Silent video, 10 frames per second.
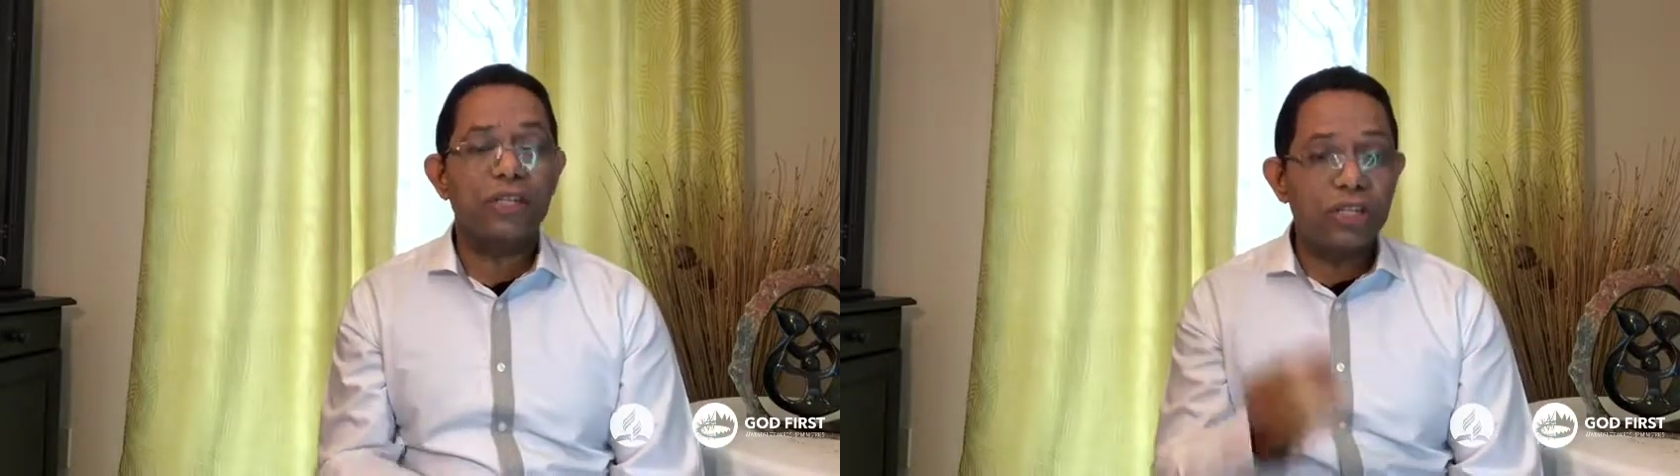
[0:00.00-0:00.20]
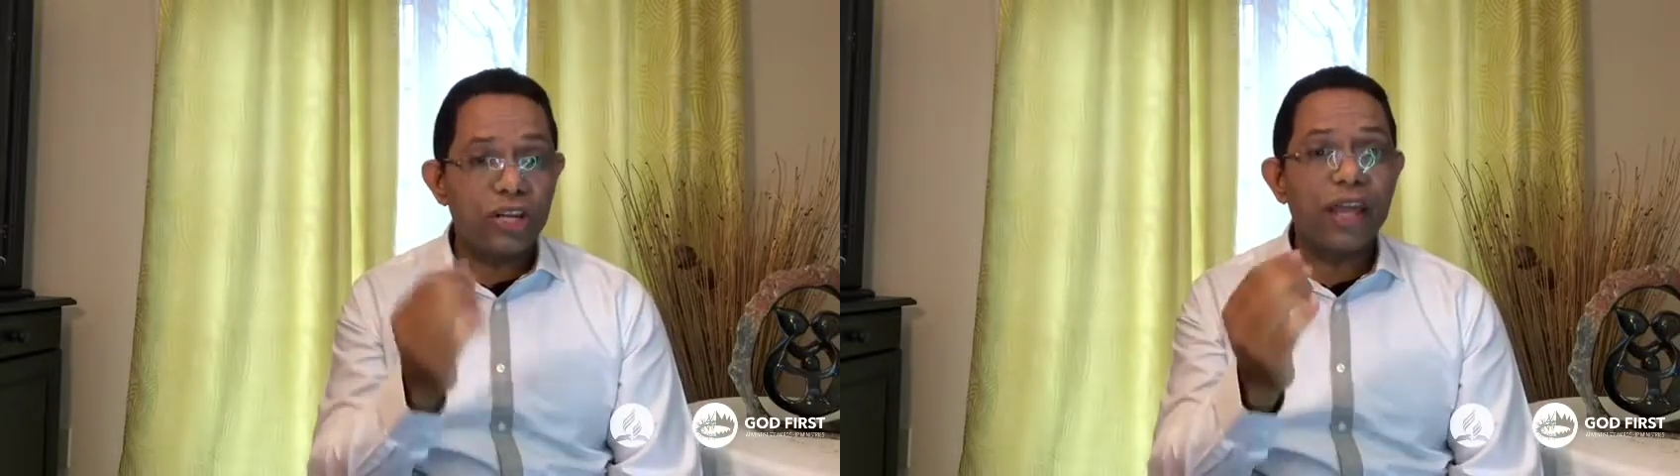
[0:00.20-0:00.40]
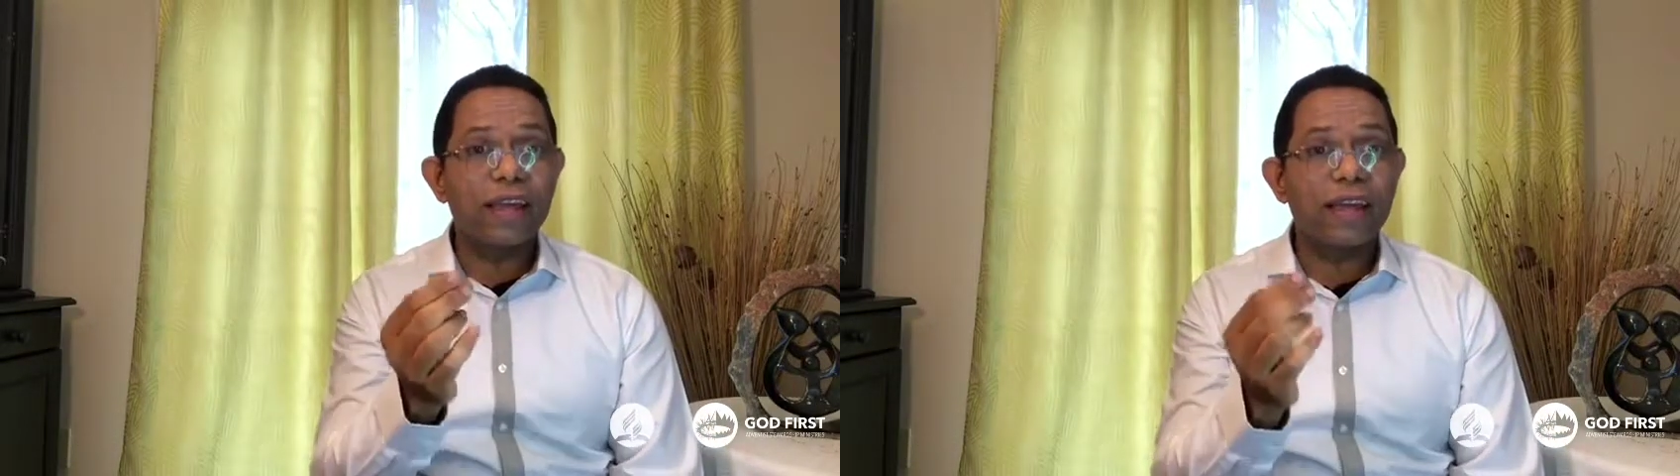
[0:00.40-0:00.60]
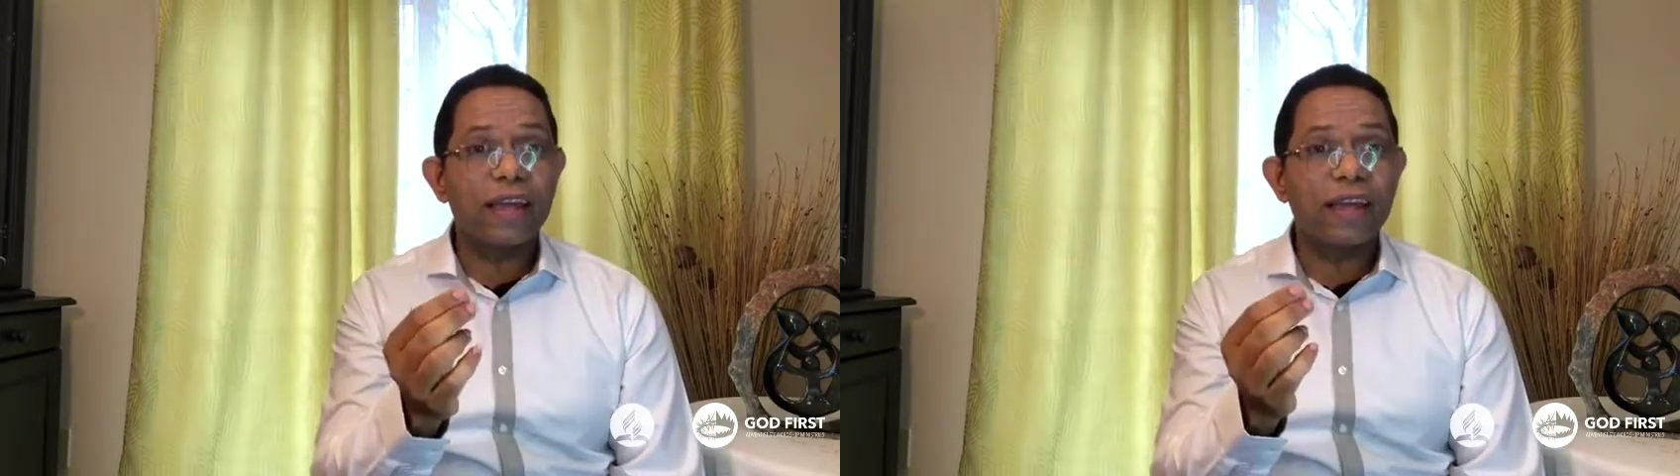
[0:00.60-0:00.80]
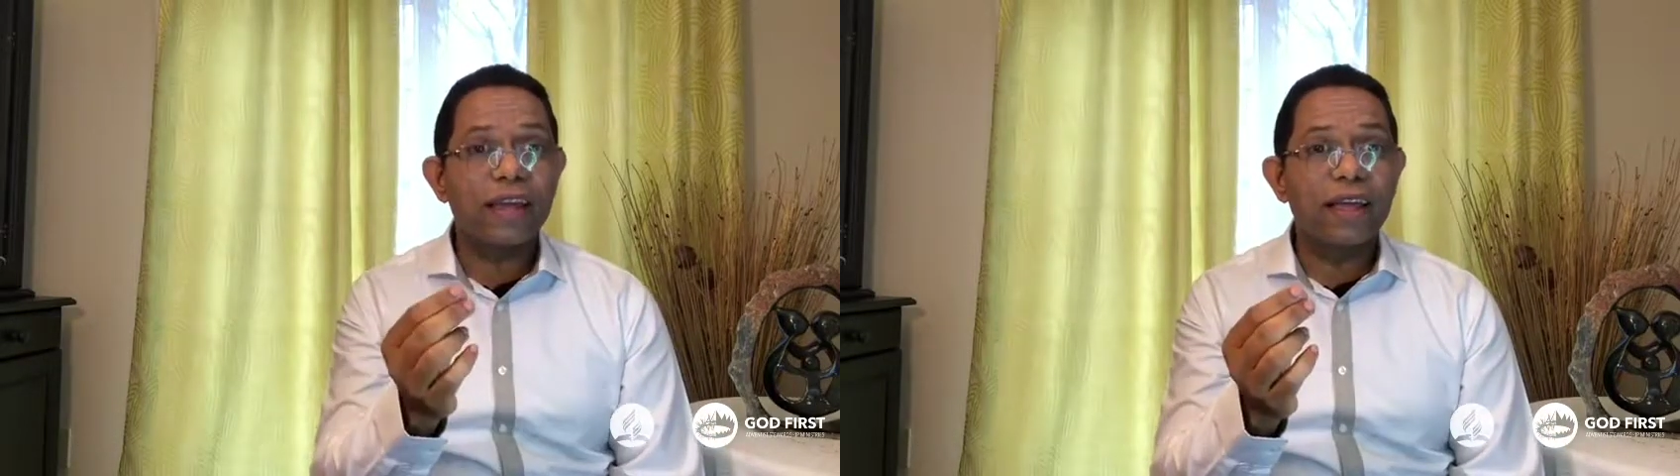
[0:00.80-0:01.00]
Check
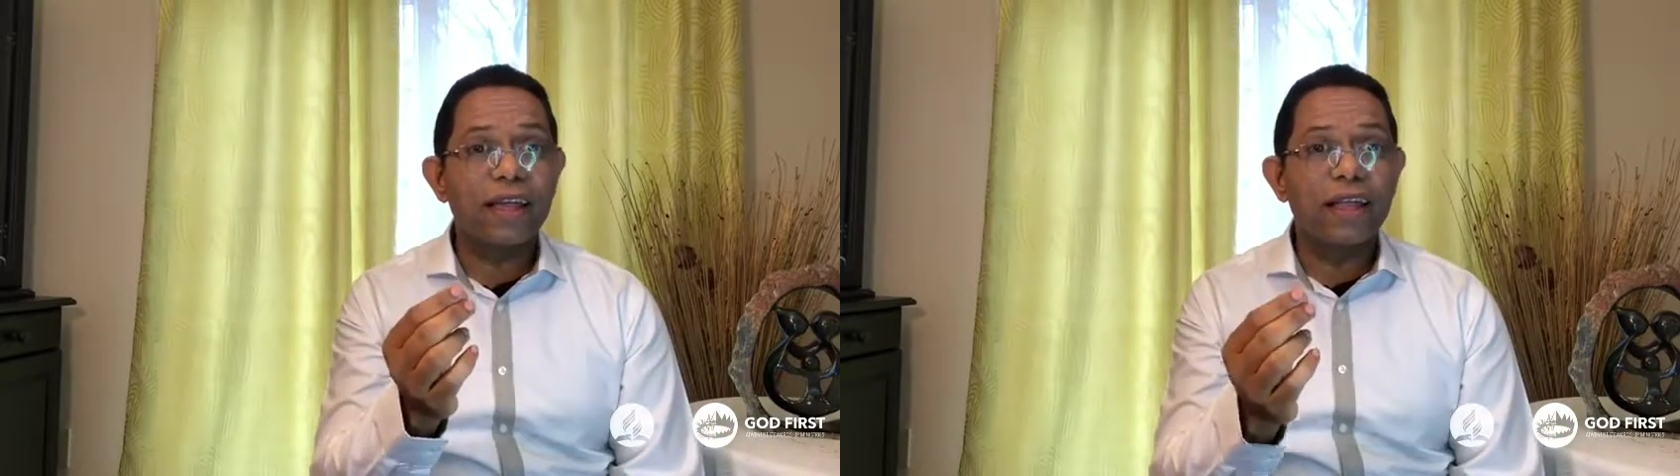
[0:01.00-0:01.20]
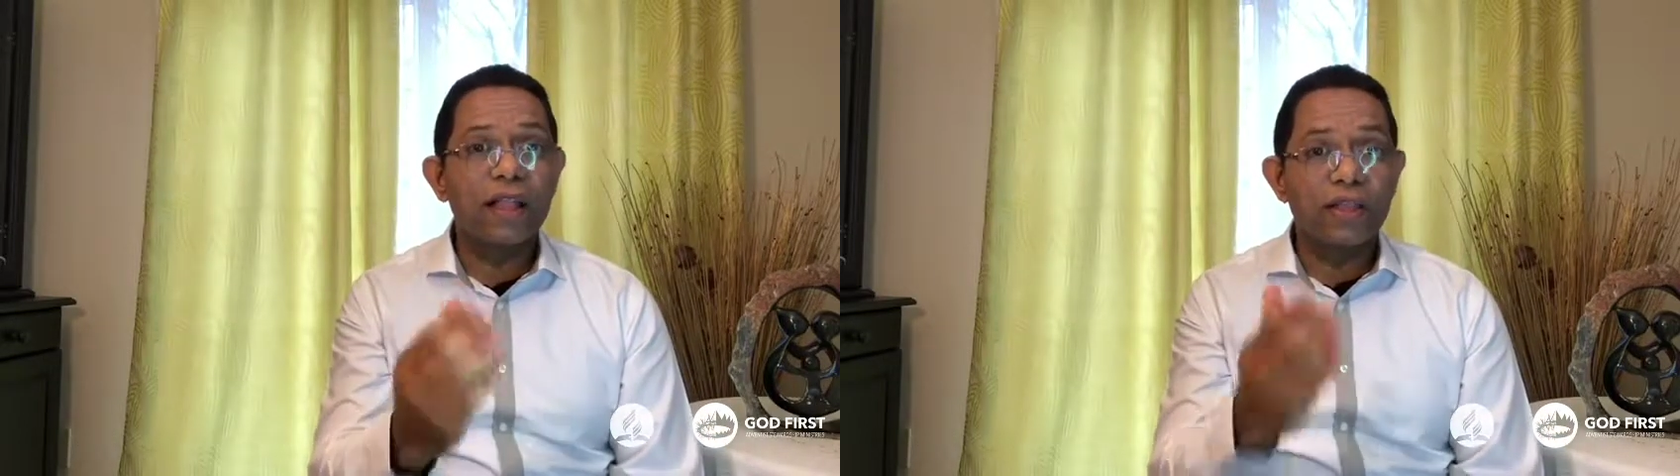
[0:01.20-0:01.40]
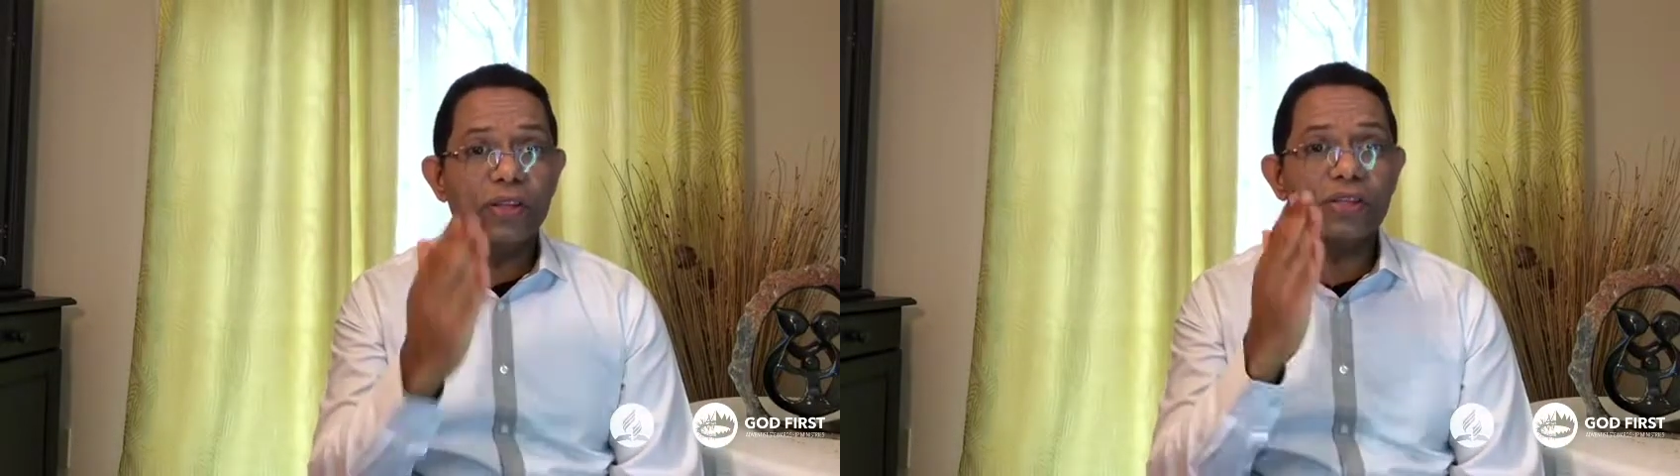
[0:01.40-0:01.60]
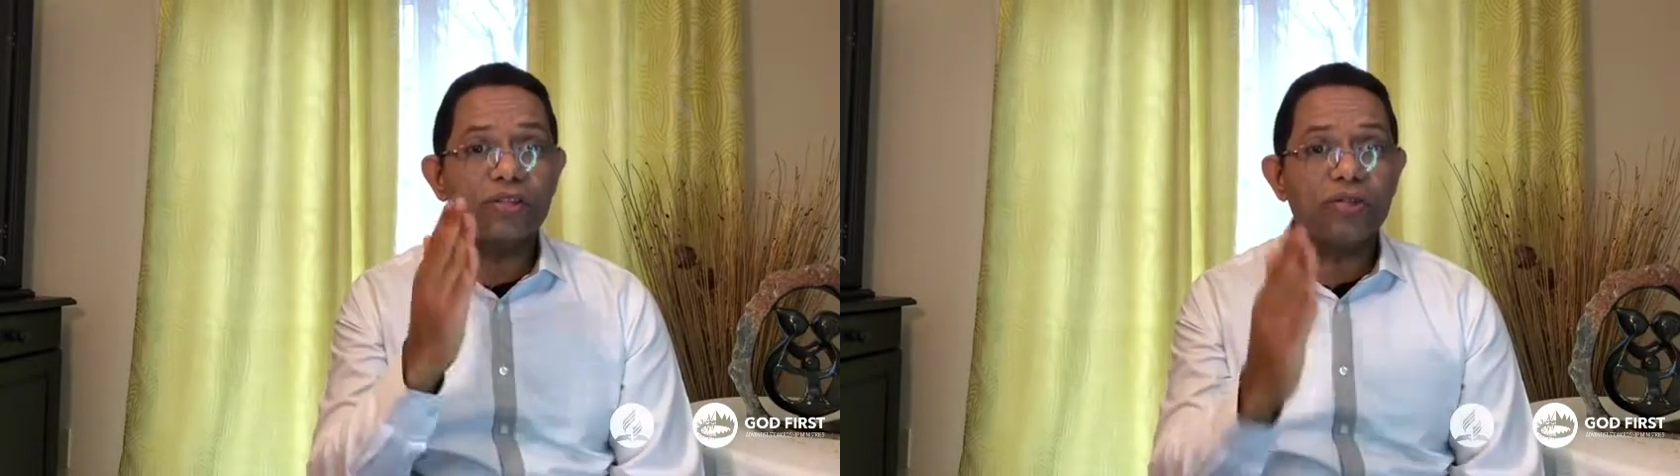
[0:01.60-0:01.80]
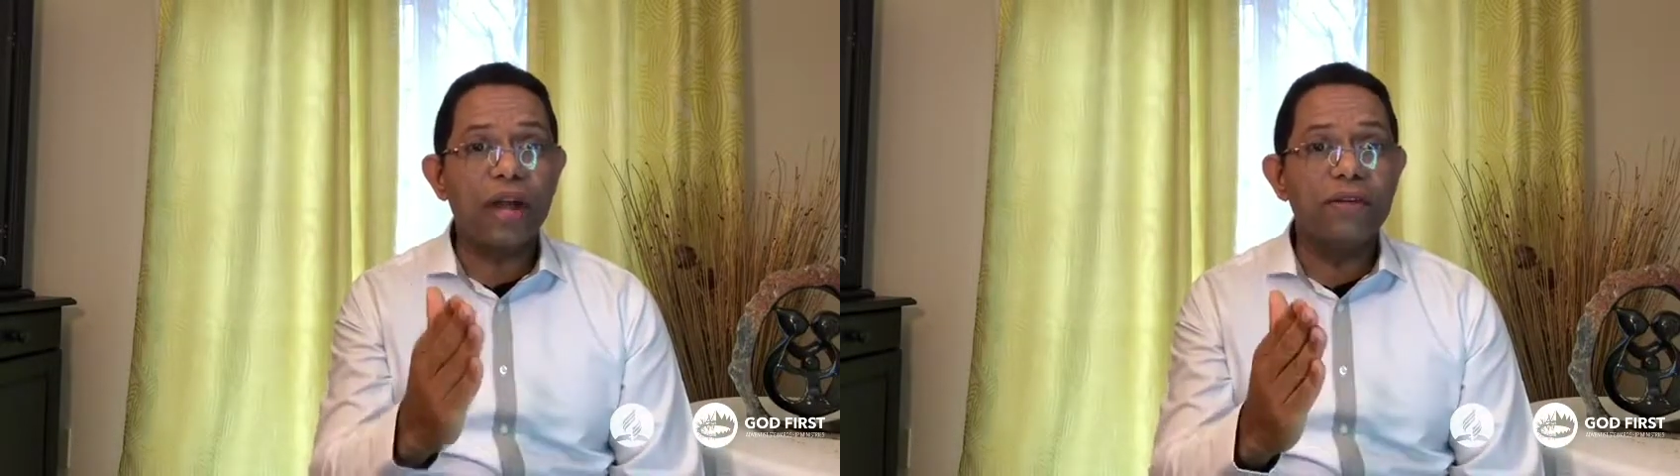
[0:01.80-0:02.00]
the
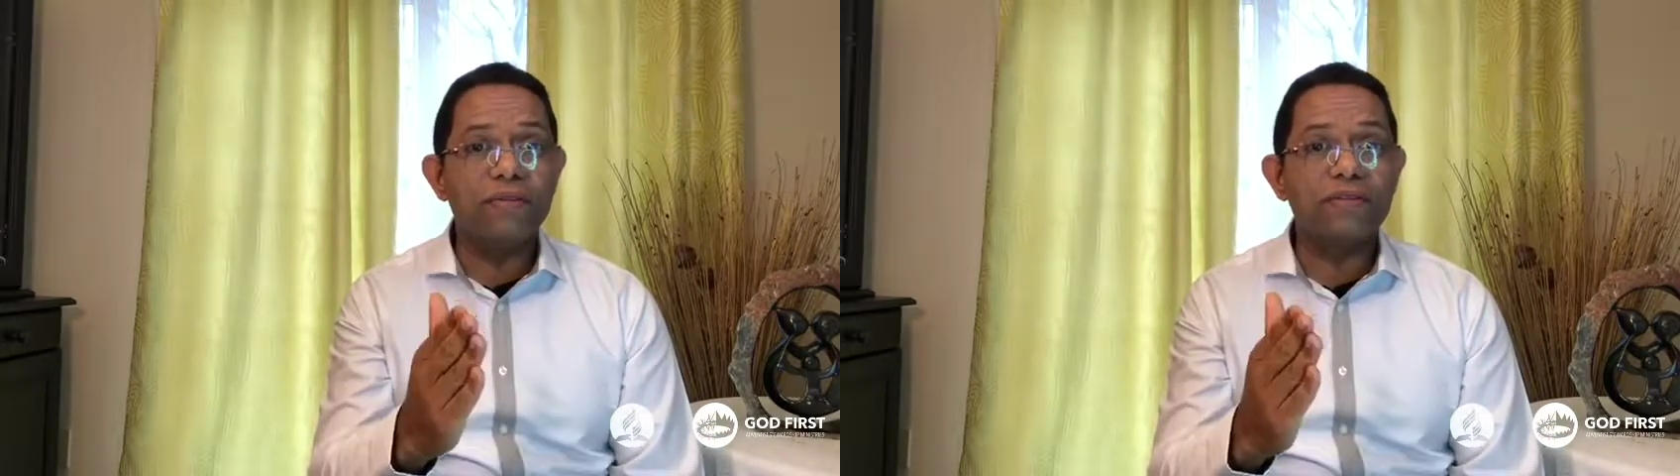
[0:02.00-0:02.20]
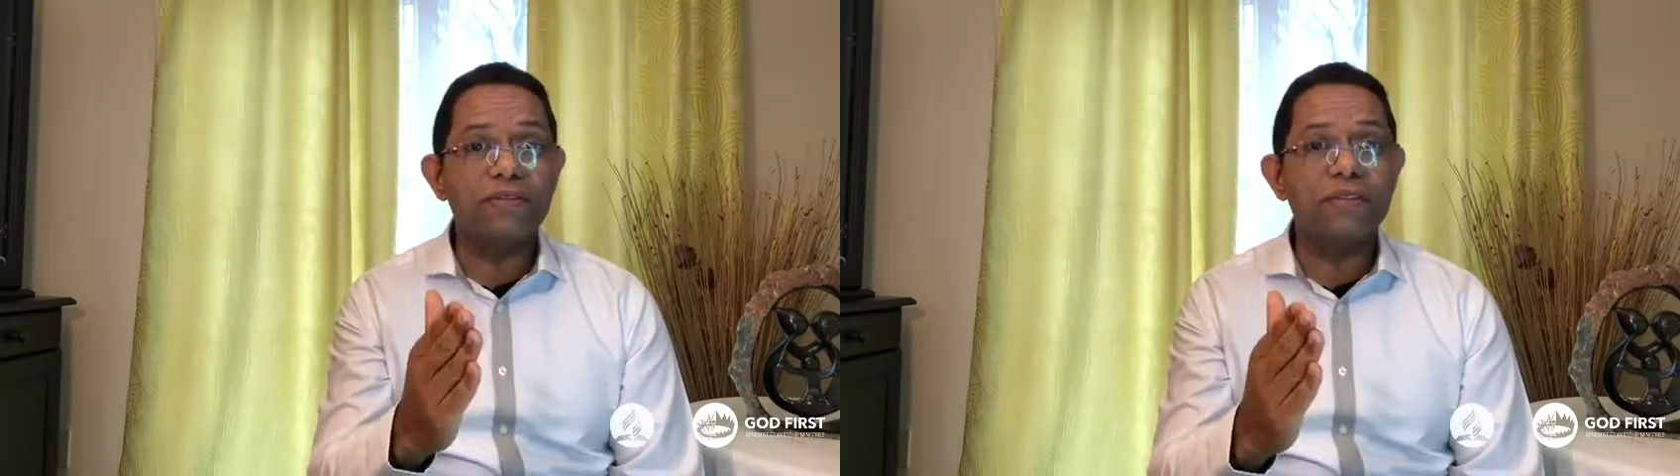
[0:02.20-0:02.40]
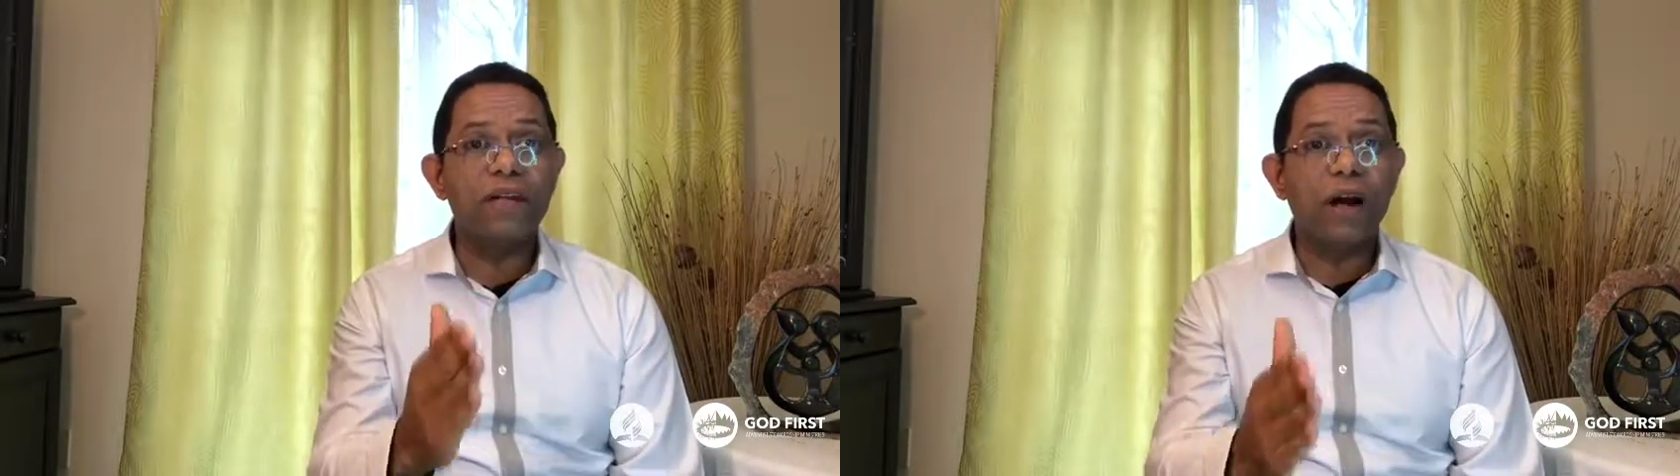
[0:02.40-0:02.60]
strength